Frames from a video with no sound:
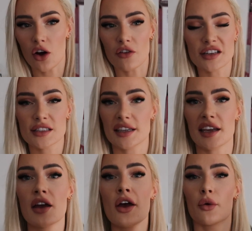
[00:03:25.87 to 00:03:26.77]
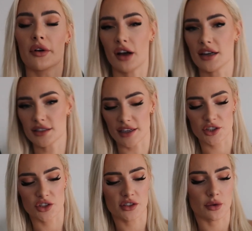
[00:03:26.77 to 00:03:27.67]
Obviously we're in
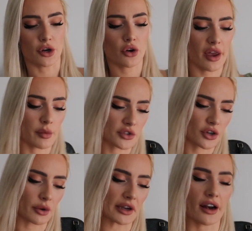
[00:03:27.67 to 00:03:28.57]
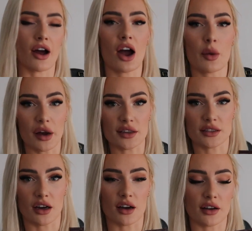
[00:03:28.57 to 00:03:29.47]
isolation, so we're not able to go and get our eyebrows
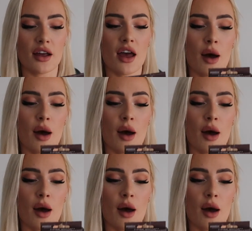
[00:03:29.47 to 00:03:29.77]
done,